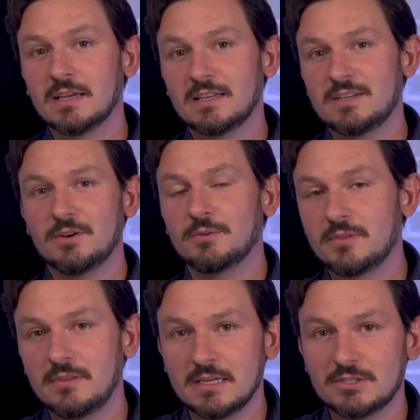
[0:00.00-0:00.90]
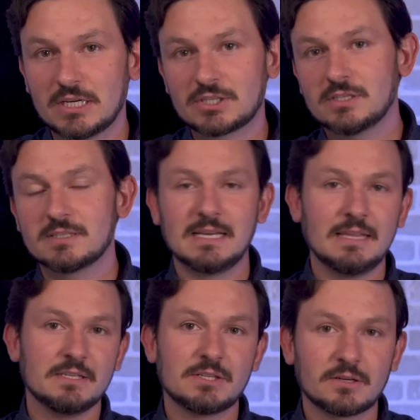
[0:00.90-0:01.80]
the injections and
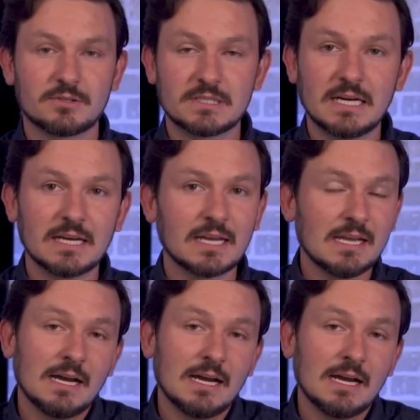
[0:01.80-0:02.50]
these doctors dying.